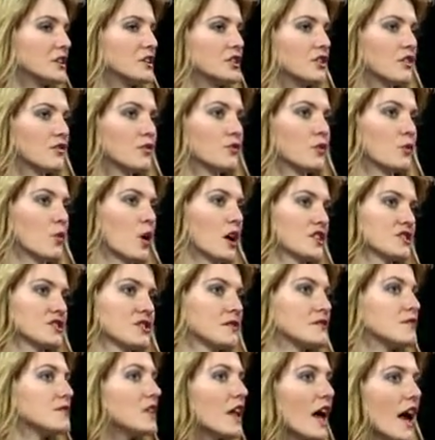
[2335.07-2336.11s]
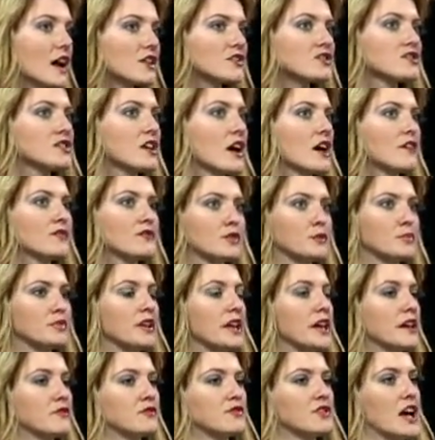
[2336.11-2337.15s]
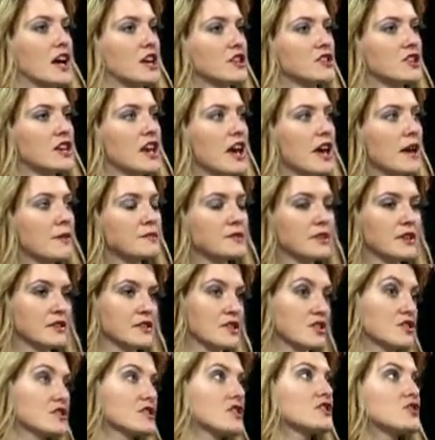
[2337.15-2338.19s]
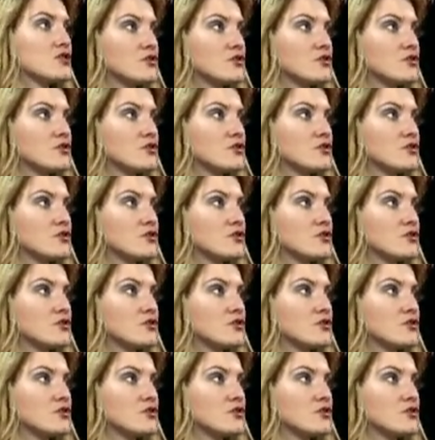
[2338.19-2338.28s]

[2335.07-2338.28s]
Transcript: And, if we're watching Flash stuff or playing Flash games, because